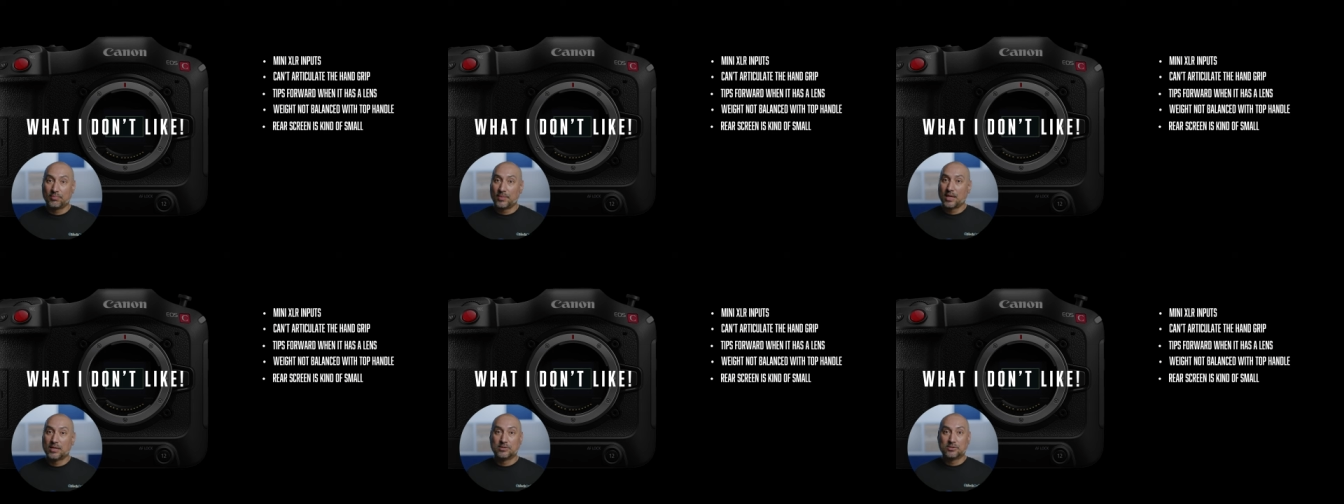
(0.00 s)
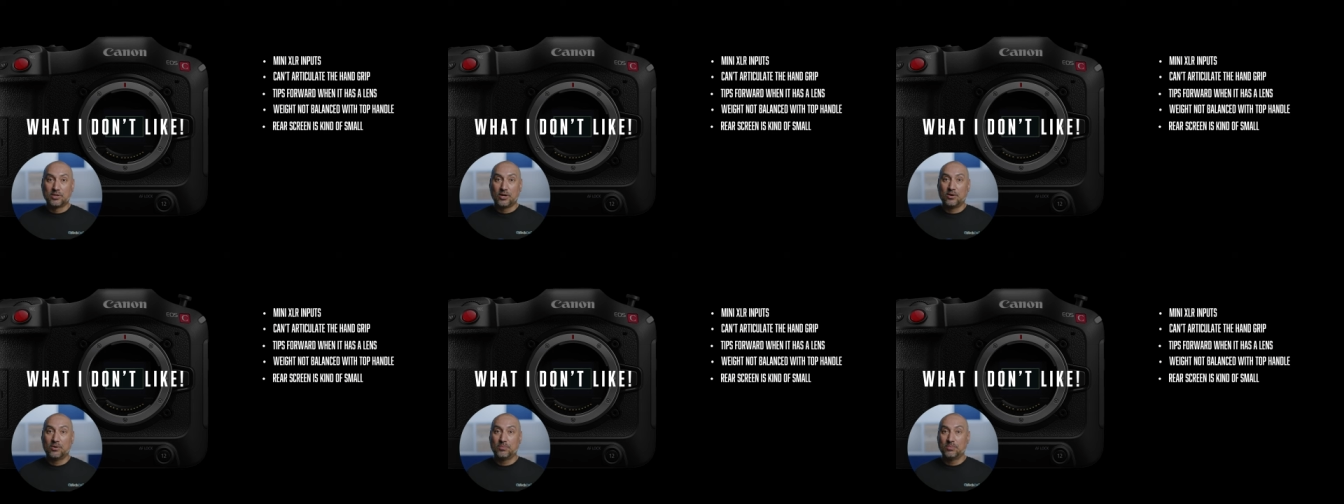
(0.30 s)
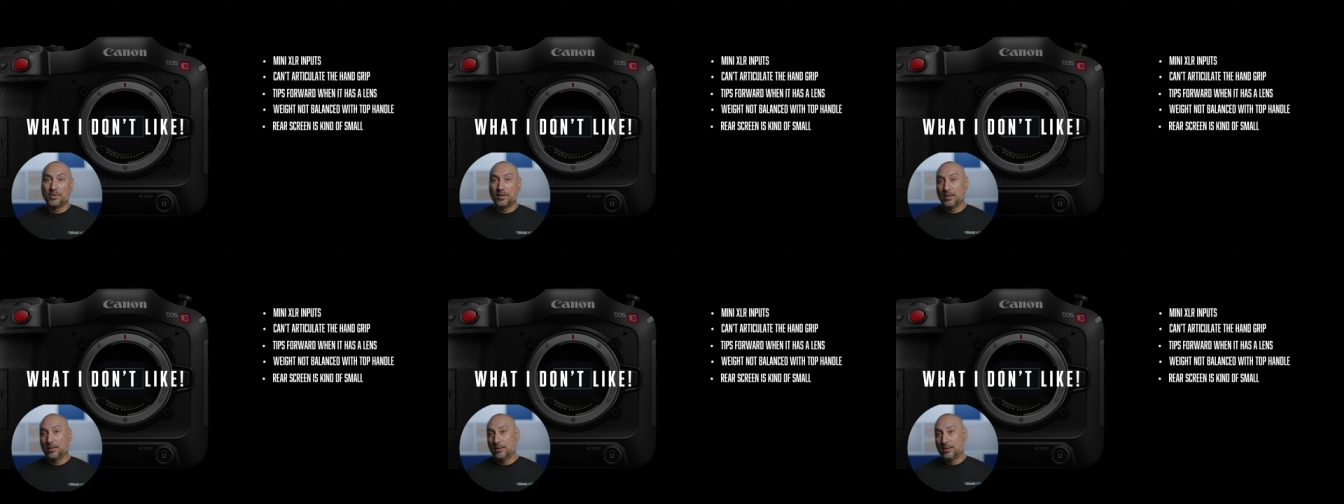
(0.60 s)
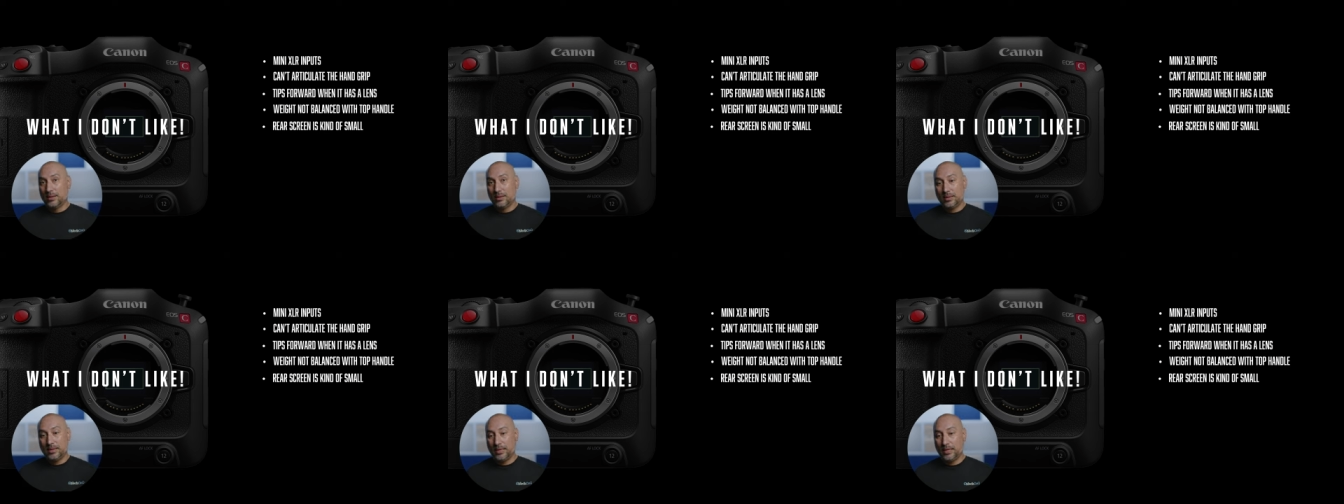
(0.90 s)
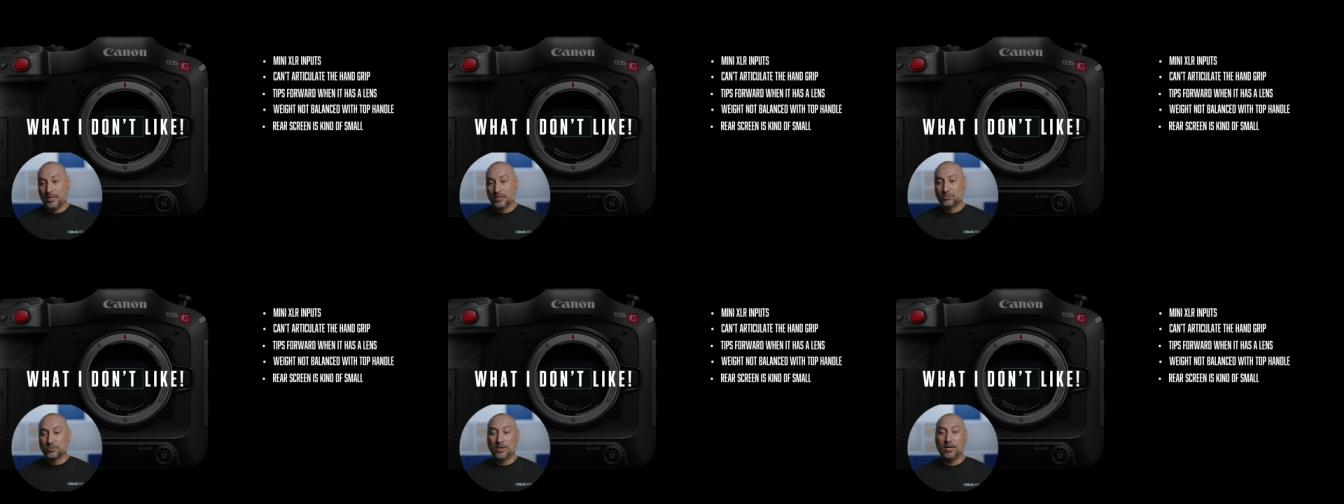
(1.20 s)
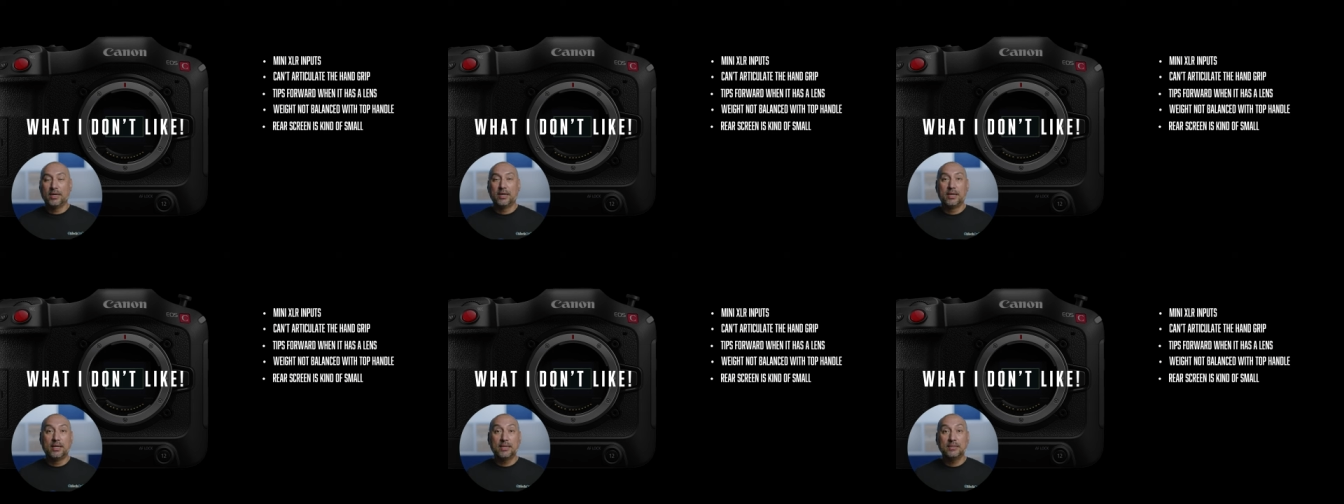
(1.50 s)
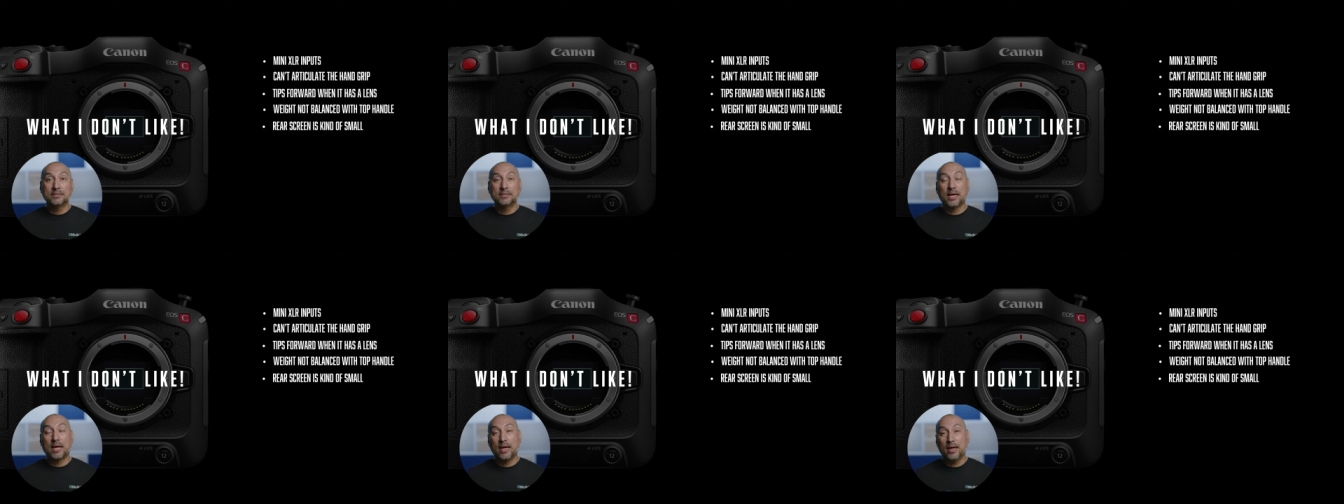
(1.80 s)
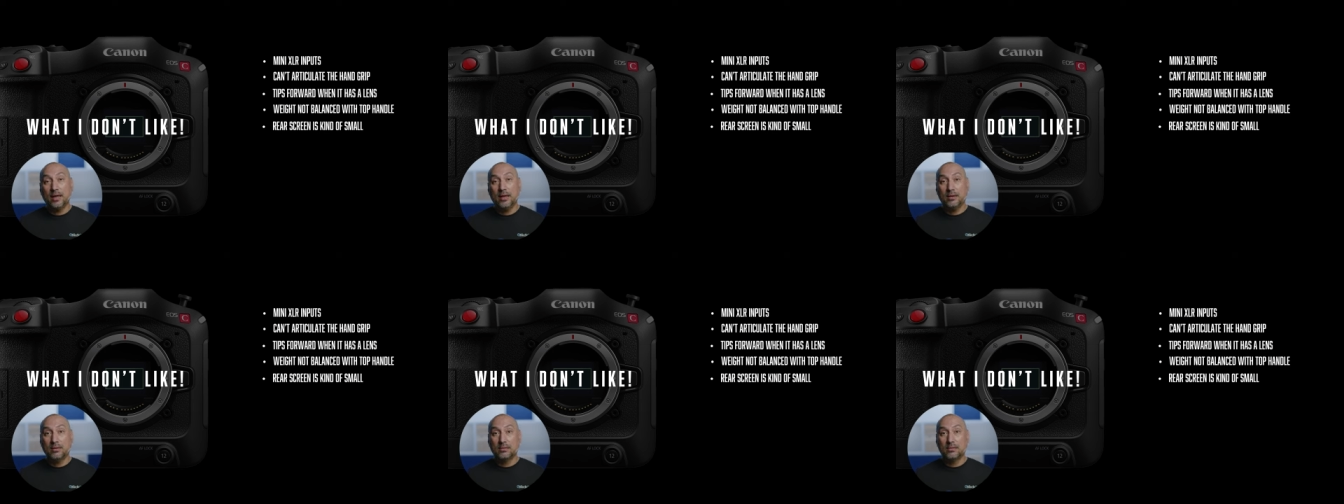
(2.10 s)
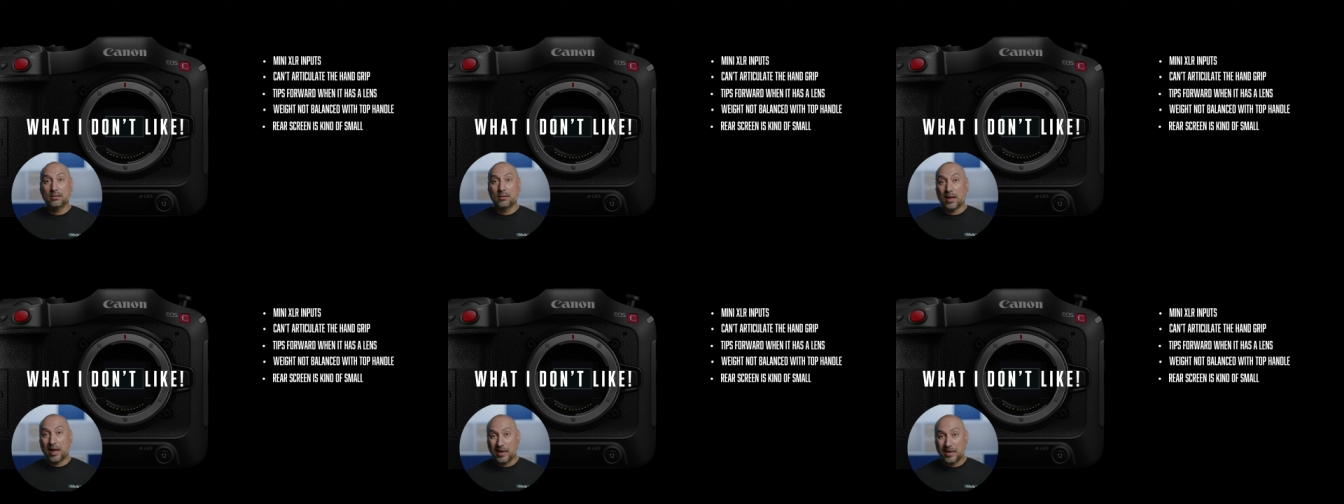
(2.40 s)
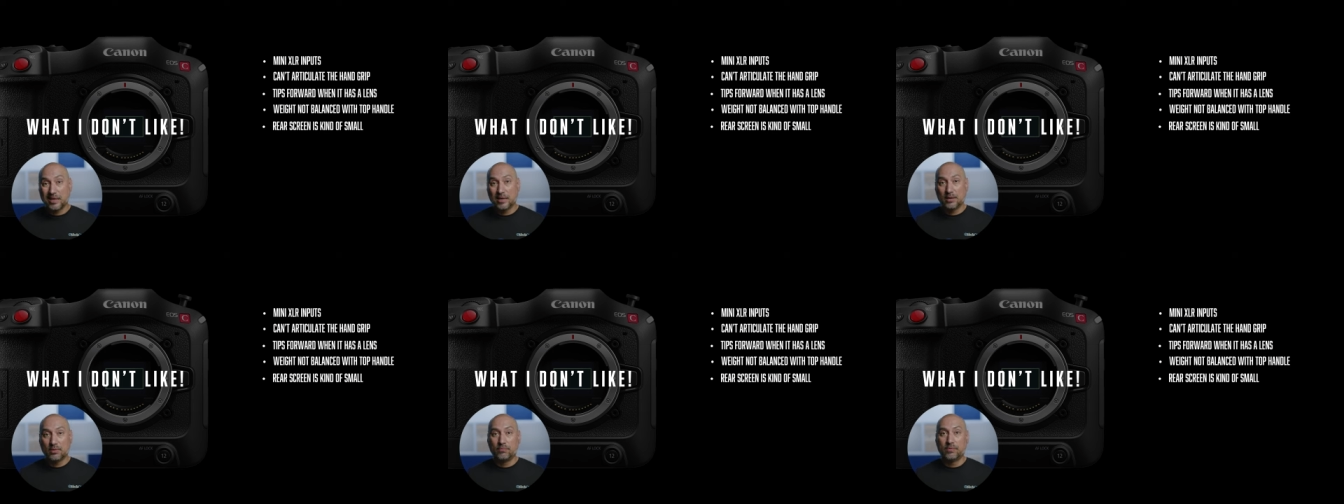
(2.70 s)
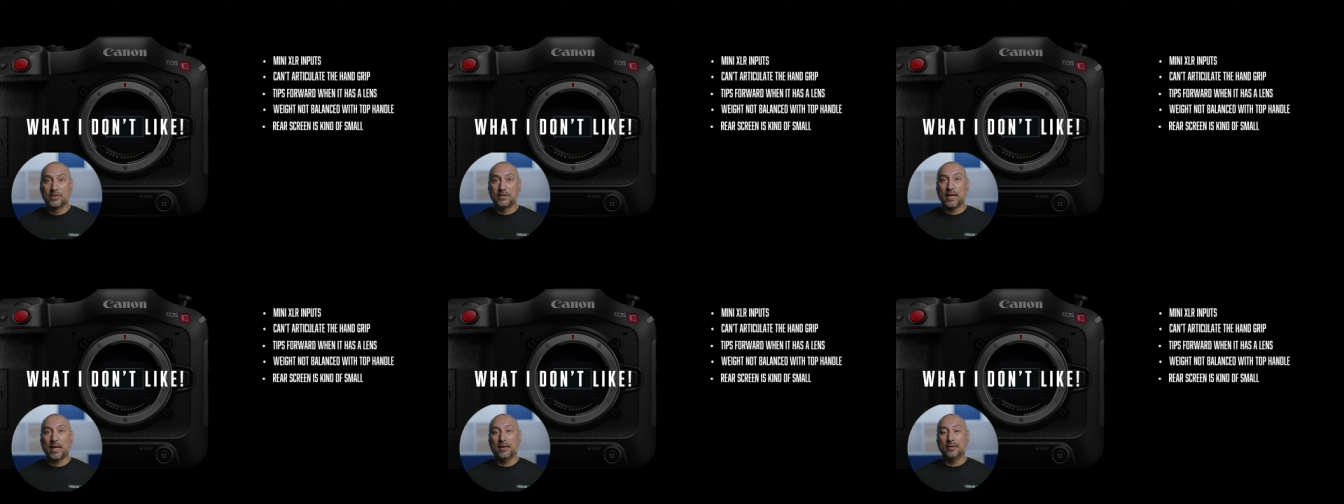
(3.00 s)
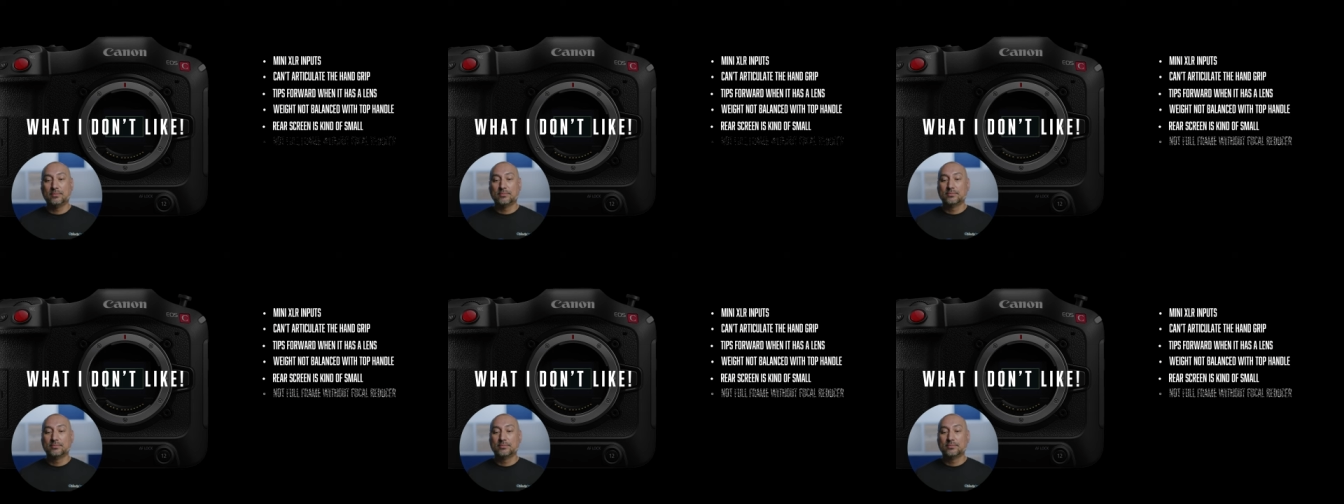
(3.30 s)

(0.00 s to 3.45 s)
So it is what it is, and I can live with that.